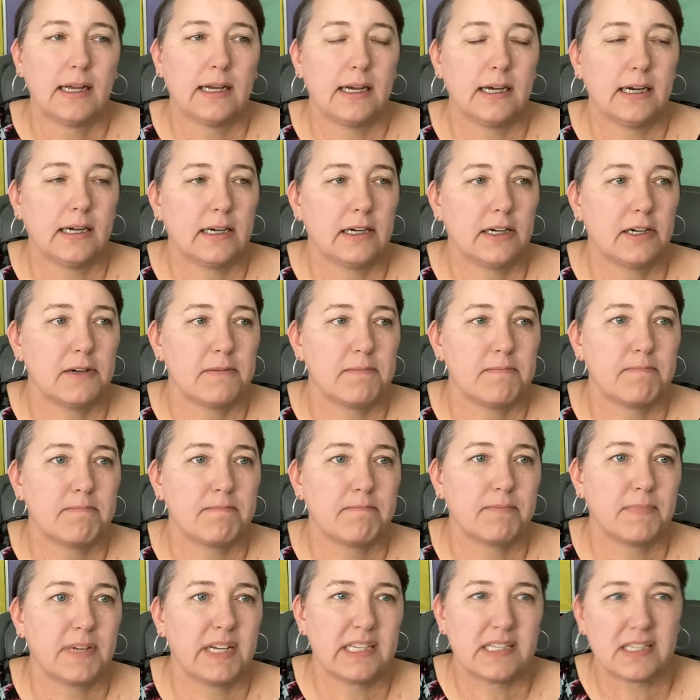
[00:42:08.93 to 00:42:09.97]

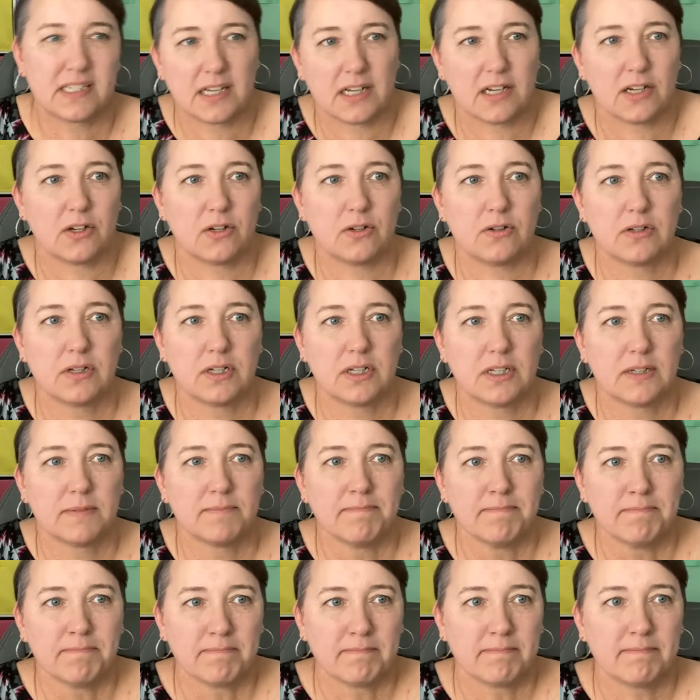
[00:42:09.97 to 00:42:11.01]
And so
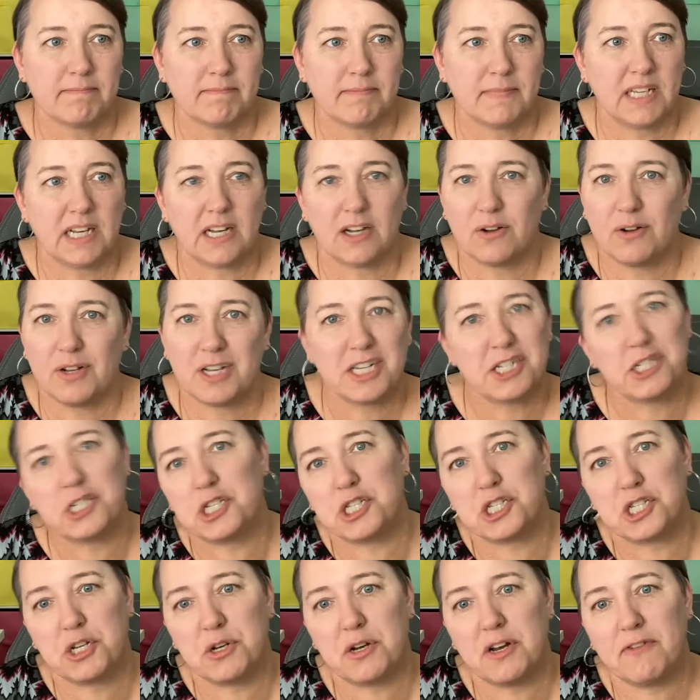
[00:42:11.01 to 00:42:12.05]
it's
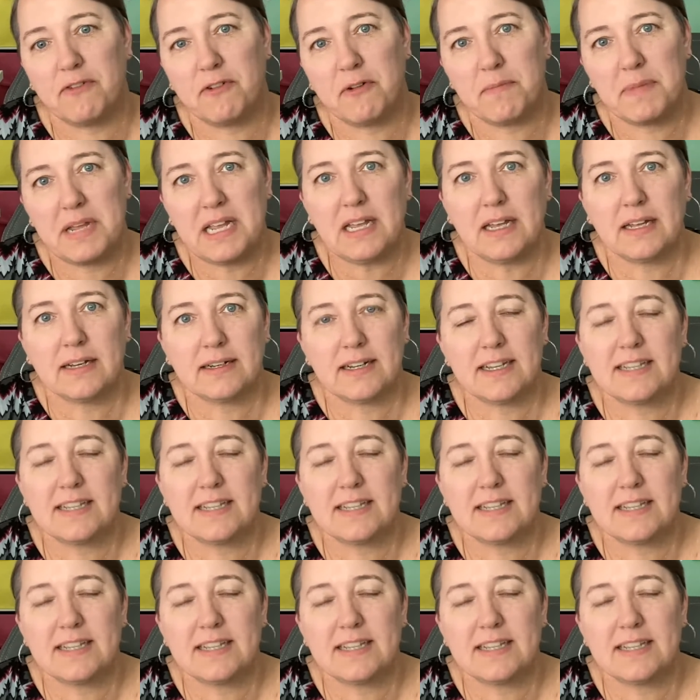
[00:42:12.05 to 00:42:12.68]
just 2 different men.